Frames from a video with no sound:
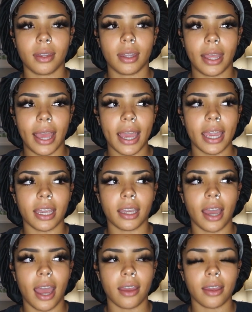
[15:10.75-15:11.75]
hey,
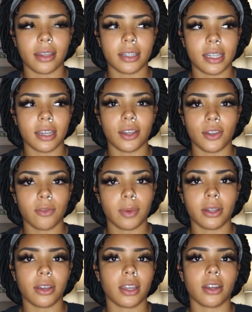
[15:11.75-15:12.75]
I Tia, you've been
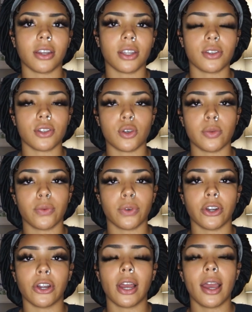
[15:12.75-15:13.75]
looking on YouTube
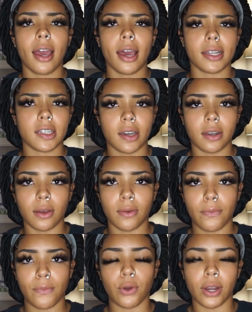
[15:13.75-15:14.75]
for a ton of
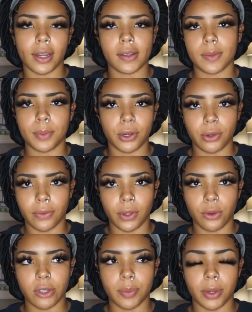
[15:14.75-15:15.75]
forex book
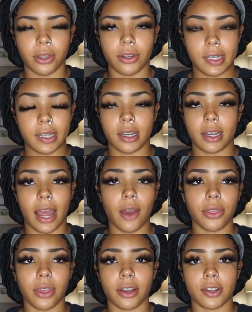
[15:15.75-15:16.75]
reviews, but there's none
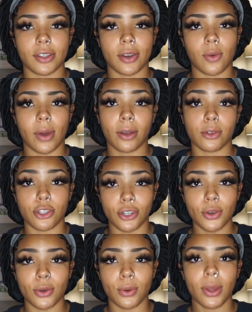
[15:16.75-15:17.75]
out there. So why don't
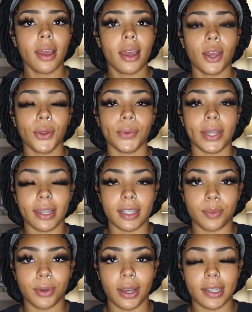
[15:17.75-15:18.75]
you read these
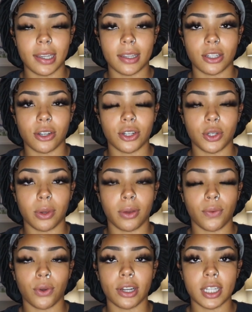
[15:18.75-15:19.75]
books and start doing
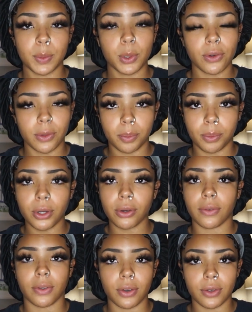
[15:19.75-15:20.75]
forex book re book
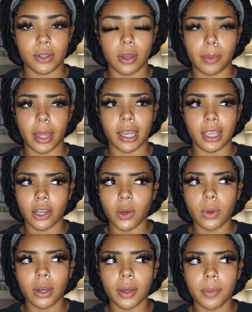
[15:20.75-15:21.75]
reviews? So I'm like, you know
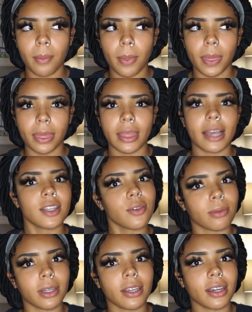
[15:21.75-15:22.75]
what? That's a
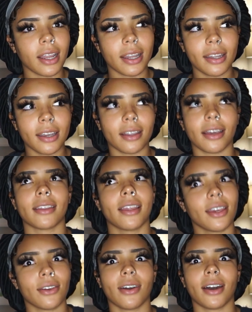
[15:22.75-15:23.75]
really good idea. Like,
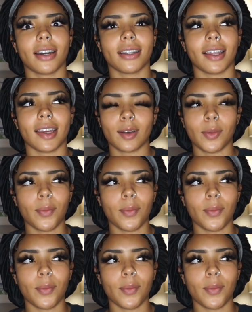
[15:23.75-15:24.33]
thank you God. Like,